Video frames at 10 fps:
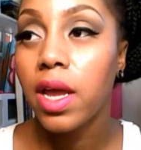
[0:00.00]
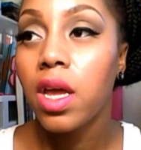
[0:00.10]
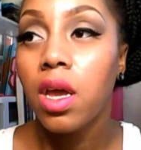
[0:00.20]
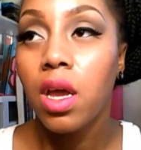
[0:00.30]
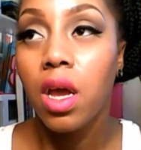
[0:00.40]

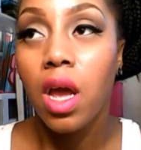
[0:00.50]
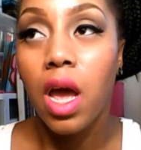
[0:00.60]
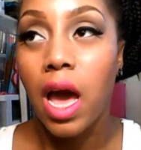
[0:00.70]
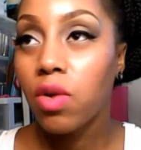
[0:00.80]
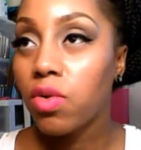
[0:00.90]
okay,
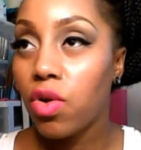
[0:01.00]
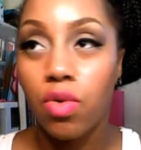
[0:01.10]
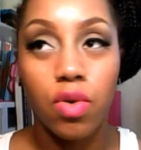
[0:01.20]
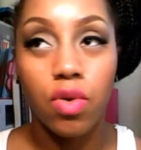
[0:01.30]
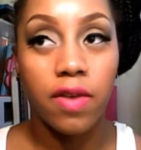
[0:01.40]
I don't
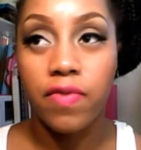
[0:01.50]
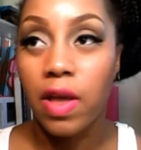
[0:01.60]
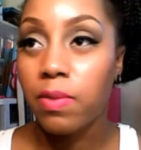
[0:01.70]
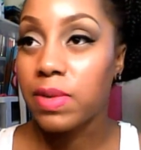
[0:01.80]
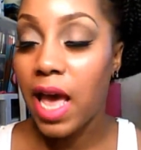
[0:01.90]
know if
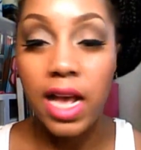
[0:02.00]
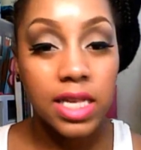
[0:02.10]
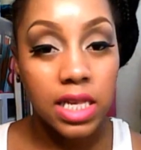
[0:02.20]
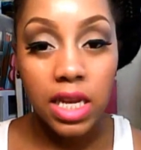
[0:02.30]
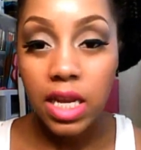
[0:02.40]
that was an
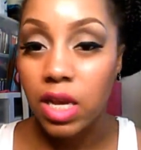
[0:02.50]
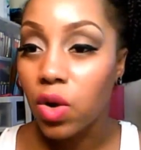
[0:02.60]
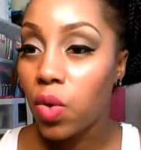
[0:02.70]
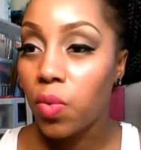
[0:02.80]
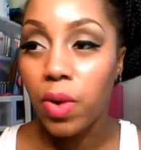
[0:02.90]

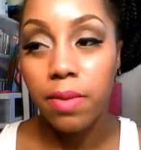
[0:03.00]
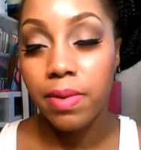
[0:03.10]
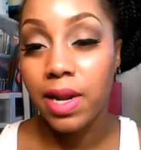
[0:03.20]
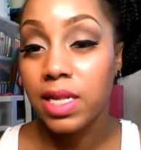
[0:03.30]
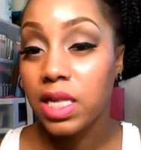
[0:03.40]
accident or what,
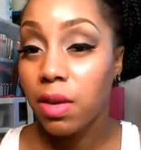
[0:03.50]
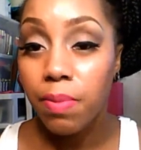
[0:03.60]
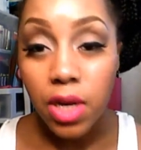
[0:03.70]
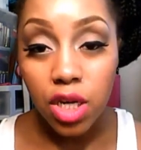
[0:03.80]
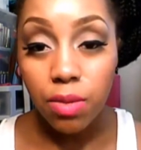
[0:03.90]
but I took a
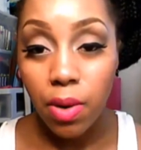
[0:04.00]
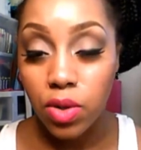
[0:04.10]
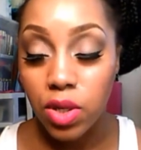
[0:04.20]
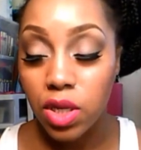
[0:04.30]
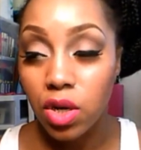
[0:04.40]
picture and
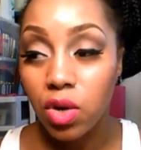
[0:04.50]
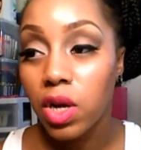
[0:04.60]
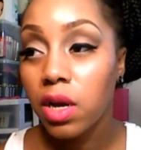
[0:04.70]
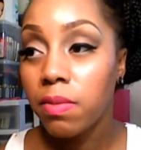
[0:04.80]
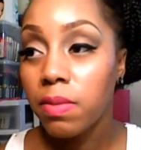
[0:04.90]
posted it
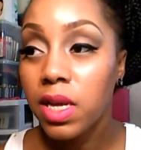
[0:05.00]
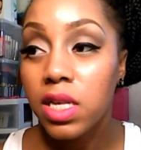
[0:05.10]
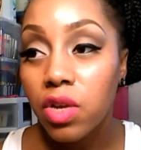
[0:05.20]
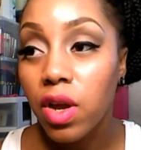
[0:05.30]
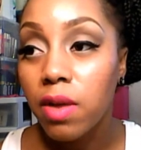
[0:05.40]
on um,
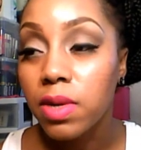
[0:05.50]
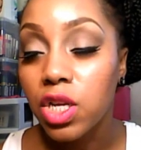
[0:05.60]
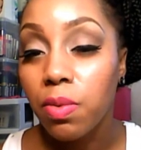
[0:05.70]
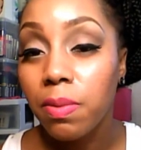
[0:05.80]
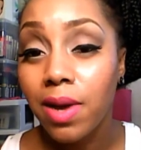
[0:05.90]
Instagram to
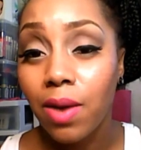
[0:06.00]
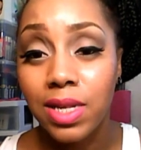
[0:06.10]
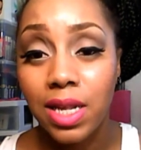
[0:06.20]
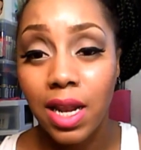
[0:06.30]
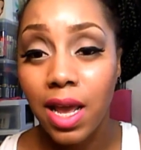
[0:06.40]
show people I
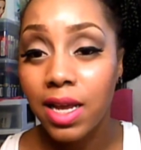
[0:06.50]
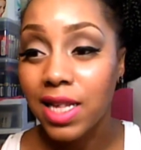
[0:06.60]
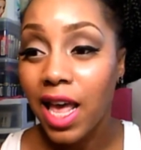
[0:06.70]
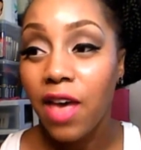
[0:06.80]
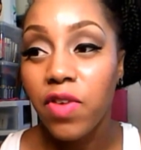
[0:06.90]
wasn't lying
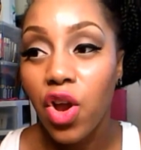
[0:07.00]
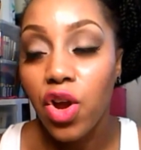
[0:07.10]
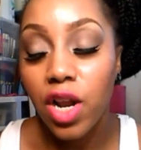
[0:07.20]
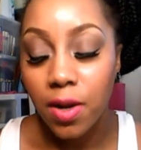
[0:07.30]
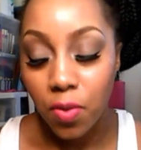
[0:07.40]
because I haven't
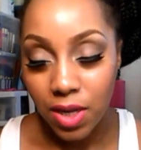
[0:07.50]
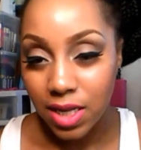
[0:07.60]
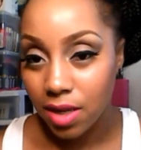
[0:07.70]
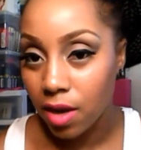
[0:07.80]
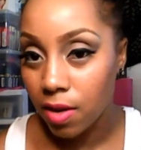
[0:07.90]
heard anyone
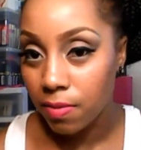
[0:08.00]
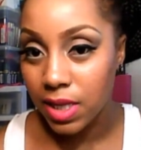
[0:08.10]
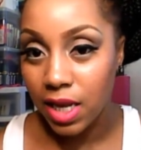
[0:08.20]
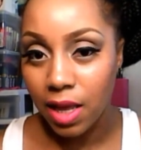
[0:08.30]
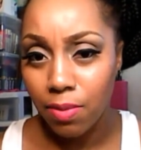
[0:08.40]
um,
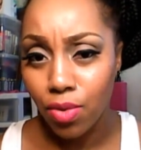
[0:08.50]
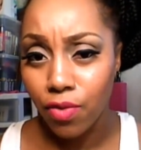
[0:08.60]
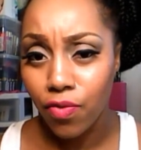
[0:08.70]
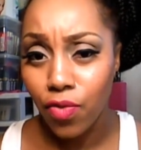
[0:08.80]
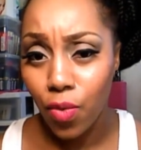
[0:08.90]
say they bought
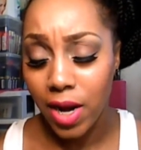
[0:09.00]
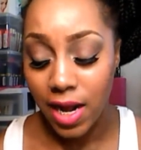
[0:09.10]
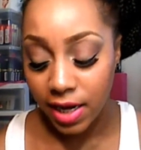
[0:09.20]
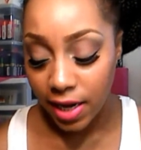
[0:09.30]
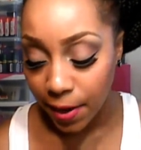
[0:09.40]
them for
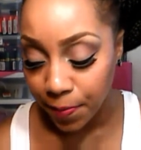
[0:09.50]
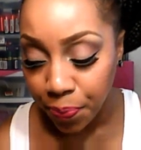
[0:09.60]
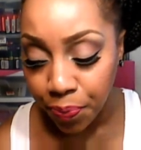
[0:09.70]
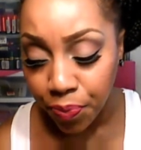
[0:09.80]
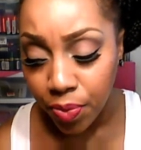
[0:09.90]
199